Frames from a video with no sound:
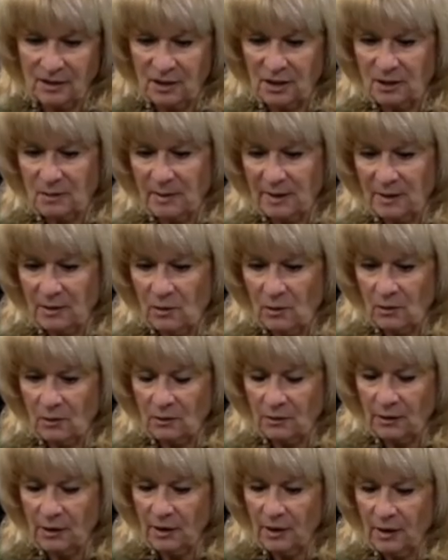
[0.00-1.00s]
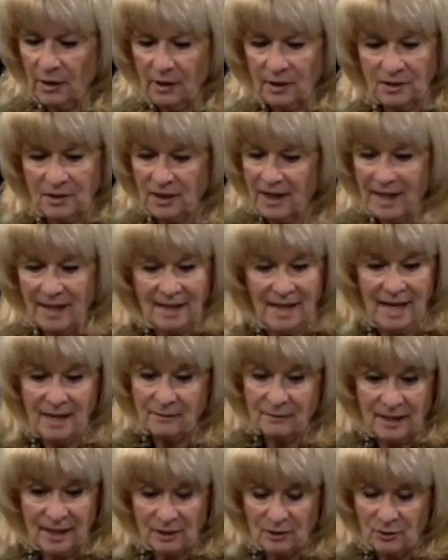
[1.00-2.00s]
she's been told she can't
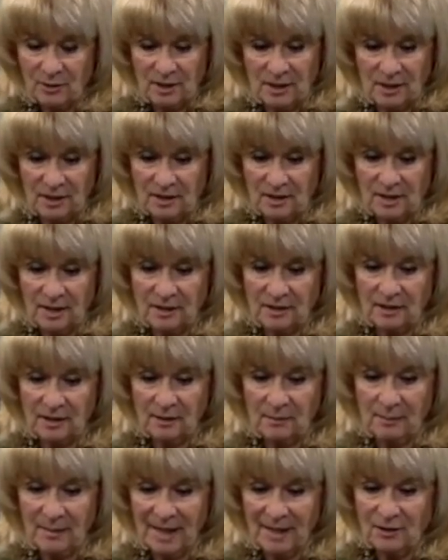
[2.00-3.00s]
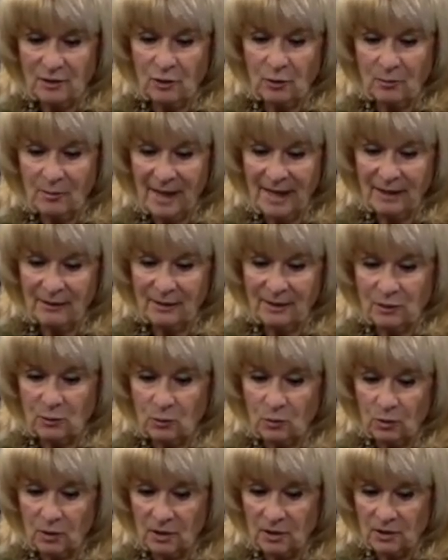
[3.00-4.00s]
have estrogen since it makes her migraines
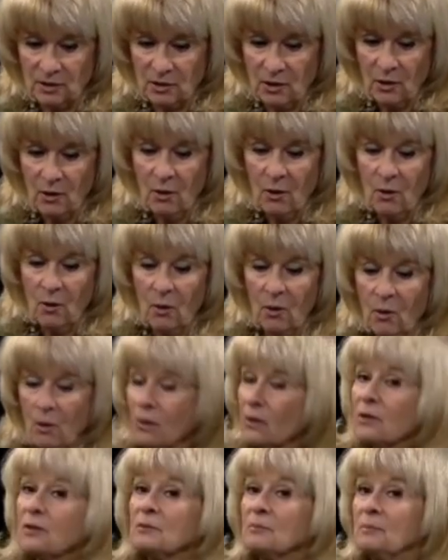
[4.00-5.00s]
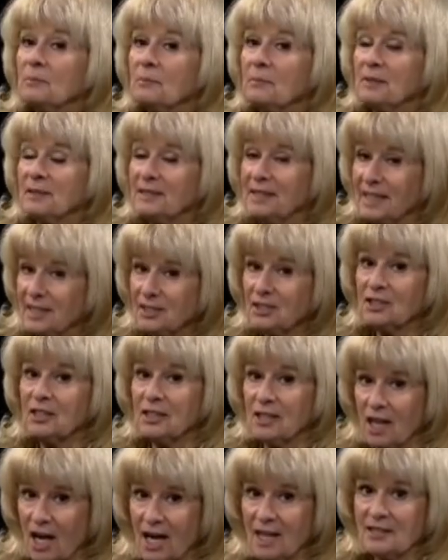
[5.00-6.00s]
worse or could potentially
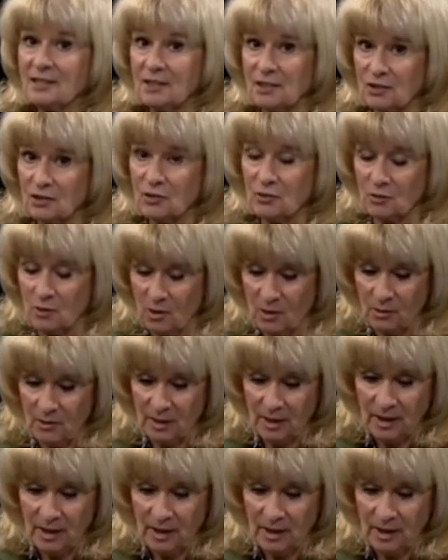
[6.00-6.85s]
cause a stroke.